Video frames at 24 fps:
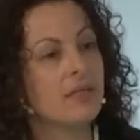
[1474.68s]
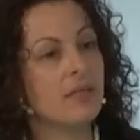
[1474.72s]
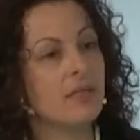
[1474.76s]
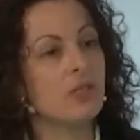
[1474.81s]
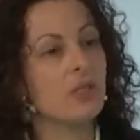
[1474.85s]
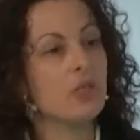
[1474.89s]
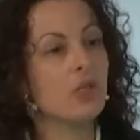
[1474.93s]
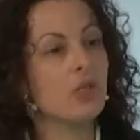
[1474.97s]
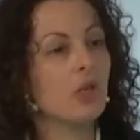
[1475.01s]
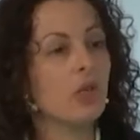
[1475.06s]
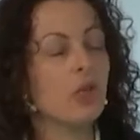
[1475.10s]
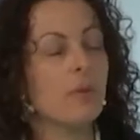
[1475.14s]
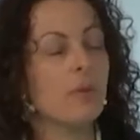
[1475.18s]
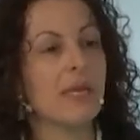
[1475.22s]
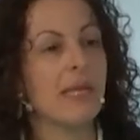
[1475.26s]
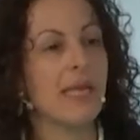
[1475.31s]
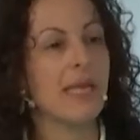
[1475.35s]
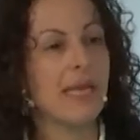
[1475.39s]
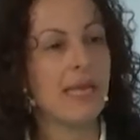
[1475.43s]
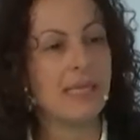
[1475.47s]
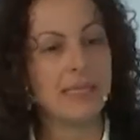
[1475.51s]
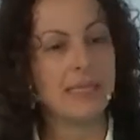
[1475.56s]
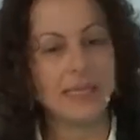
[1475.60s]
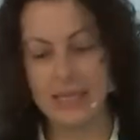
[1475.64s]
to determine
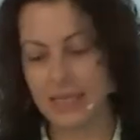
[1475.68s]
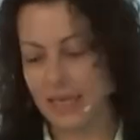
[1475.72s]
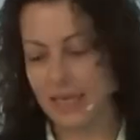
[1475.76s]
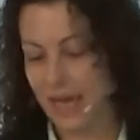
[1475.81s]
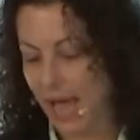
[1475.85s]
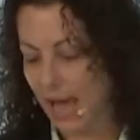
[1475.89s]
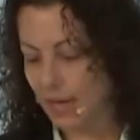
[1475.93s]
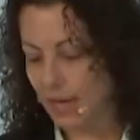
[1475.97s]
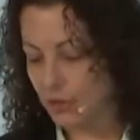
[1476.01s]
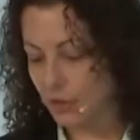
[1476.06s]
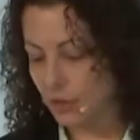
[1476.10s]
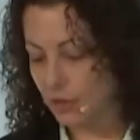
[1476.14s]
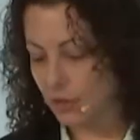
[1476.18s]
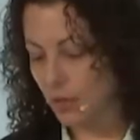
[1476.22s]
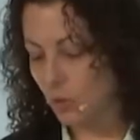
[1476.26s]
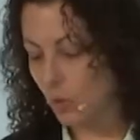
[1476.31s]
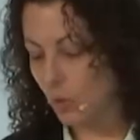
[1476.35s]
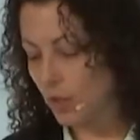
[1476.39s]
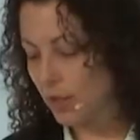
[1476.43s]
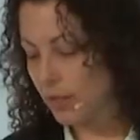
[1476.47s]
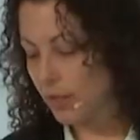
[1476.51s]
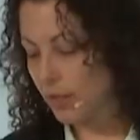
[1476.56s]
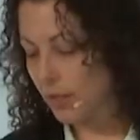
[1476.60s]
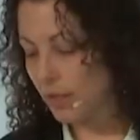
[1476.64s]
is it actually
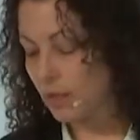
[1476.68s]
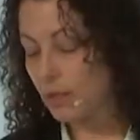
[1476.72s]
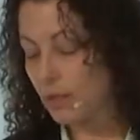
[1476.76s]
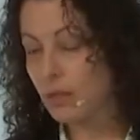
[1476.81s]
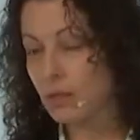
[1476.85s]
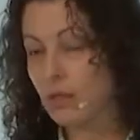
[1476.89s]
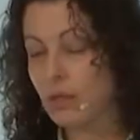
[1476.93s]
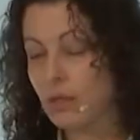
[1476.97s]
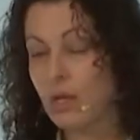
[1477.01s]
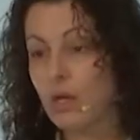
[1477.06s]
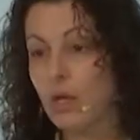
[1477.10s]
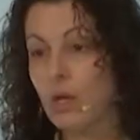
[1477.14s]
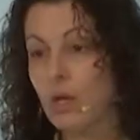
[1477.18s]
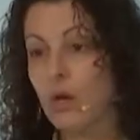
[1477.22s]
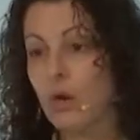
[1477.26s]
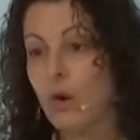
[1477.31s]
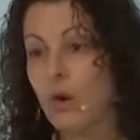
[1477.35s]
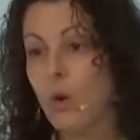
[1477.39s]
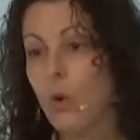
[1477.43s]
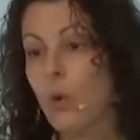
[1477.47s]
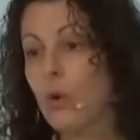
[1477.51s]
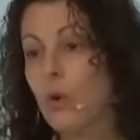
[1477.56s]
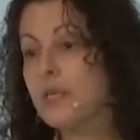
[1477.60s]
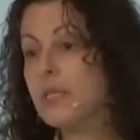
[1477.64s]
working?
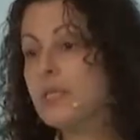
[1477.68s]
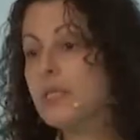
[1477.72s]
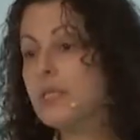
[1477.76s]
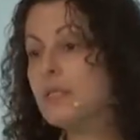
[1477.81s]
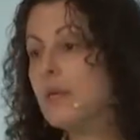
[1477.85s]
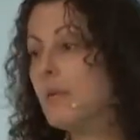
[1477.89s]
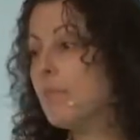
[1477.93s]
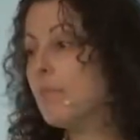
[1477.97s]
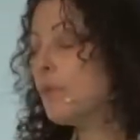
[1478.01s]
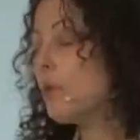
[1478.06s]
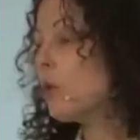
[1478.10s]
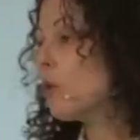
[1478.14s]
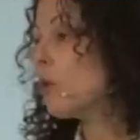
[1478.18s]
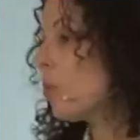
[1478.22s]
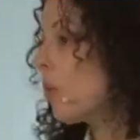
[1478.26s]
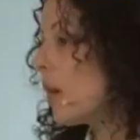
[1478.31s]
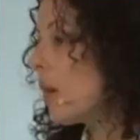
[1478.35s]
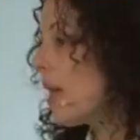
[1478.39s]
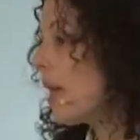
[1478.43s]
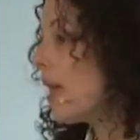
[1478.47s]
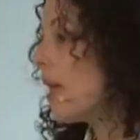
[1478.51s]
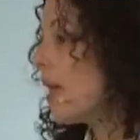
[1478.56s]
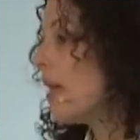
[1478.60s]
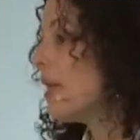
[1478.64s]
Or in a simpler
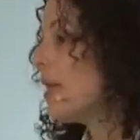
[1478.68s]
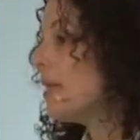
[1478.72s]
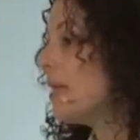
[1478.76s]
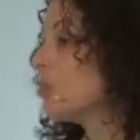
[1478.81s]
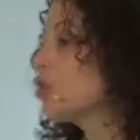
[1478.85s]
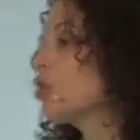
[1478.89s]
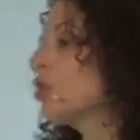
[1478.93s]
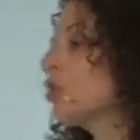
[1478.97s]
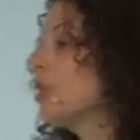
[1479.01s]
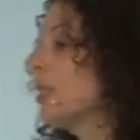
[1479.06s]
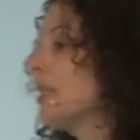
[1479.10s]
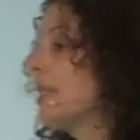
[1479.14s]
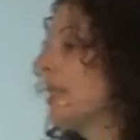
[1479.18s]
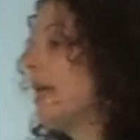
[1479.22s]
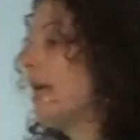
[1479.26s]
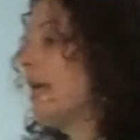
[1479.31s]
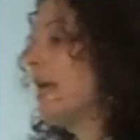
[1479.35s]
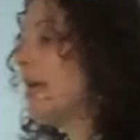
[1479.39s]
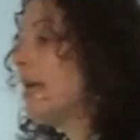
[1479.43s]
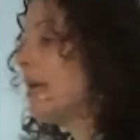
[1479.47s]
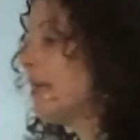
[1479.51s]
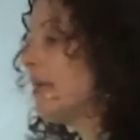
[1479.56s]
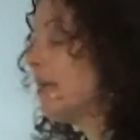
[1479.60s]
way, in Chile,